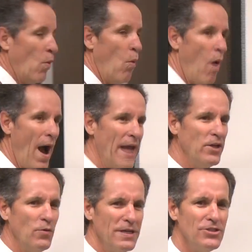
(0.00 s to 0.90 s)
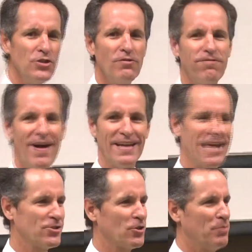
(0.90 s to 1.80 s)
Why do we do
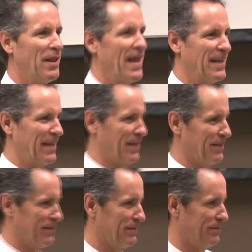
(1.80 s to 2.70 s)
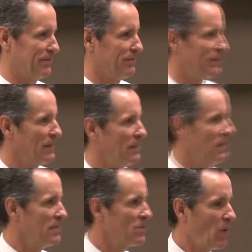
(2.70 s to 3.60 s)
financial planning?
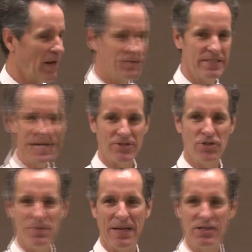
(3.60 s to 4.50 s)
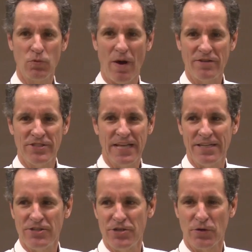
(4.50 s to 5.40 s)
So why don't you take 2 minutes? Why don't you
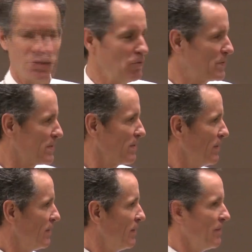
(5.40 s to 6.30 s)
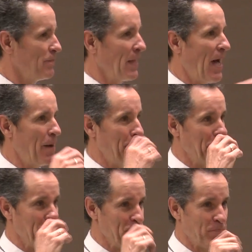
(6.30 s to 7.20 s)
get into your groups?
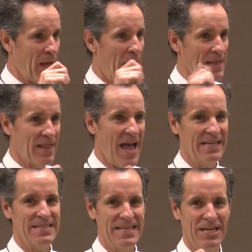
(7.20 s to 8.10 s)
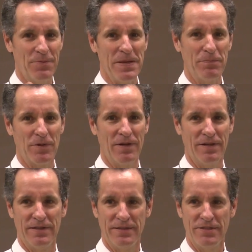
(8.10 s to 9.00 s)
I like to hear people
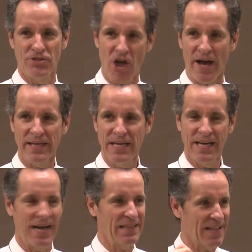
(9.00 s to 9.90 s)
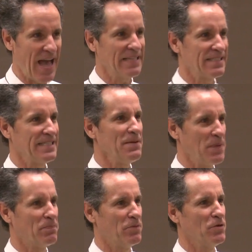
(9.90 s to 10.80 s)
talking, and I like to see
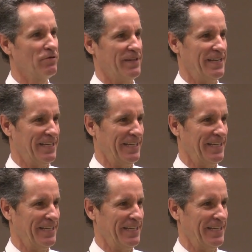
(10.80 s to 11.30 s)
people moving.